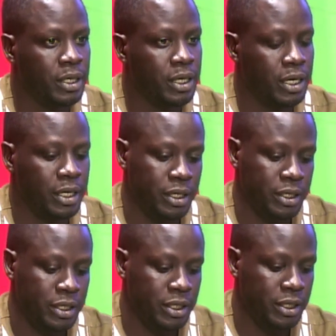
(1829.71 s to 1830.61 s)
I
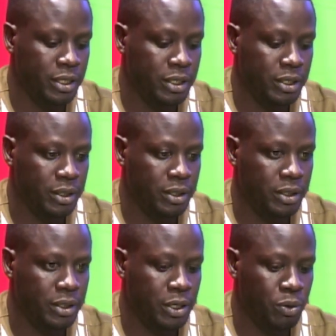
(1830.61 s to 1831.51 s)
think
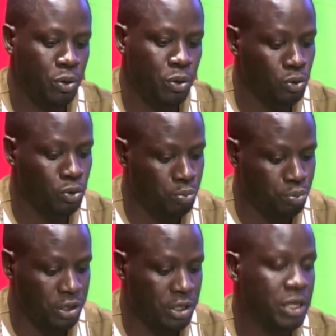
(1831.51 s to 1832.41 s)
they were also
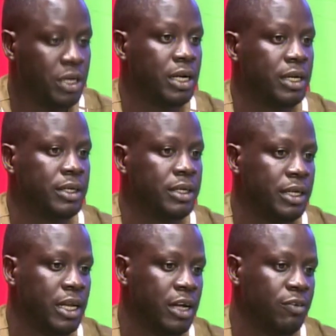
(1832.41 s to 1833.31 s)
present and
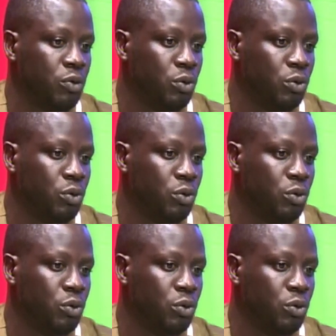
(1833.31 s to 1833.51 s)
they have